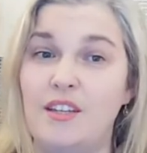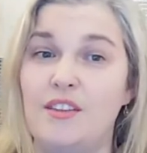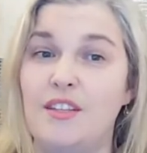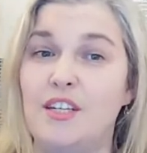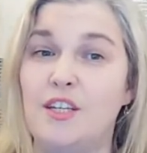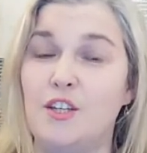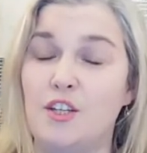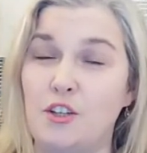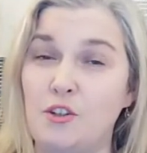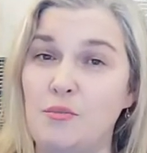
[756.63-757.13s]
the
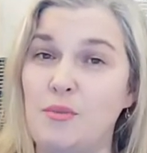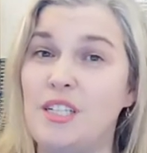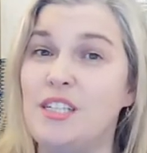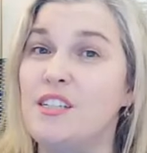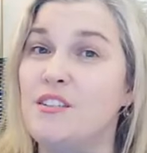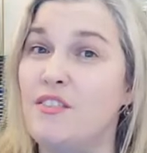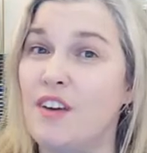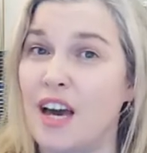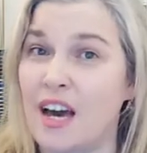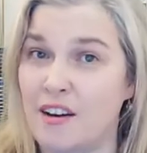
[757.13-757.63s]

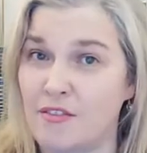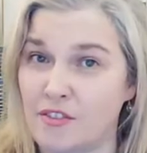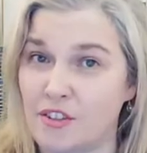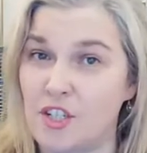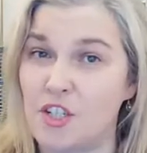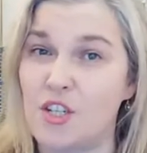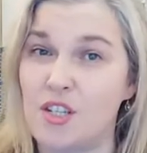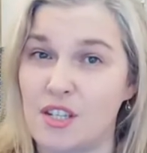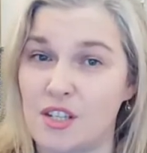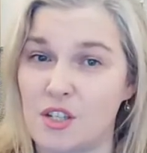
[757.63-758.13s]
cumulative
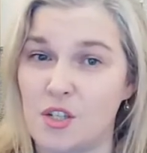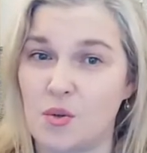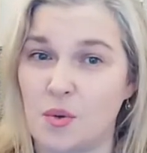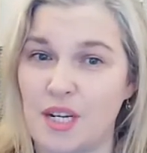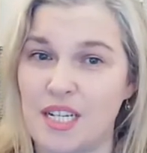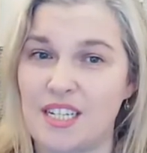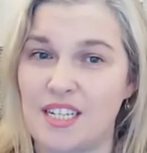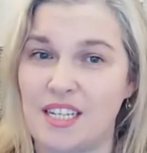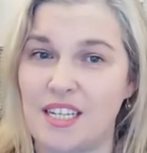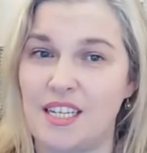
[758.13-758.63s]
average since
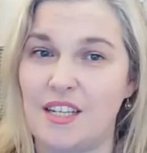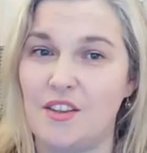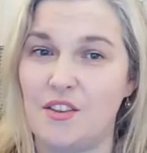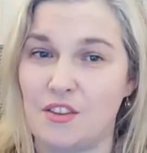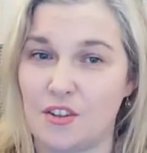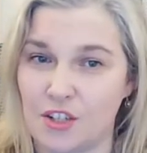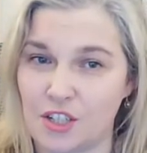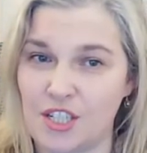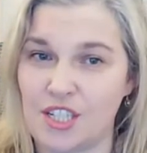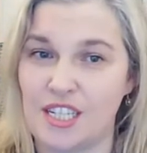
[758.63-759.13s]

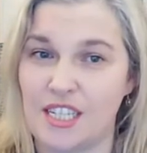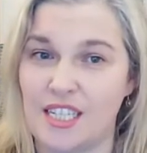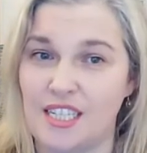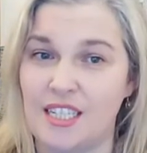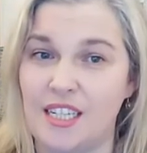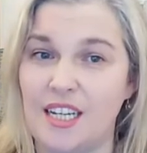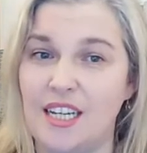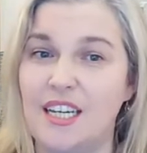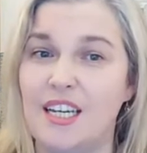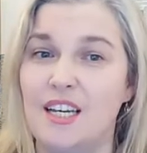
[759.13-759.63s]

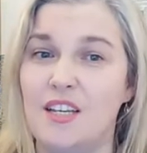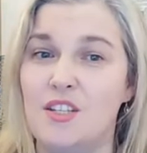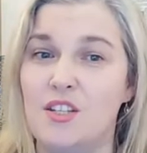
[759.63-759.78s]
2013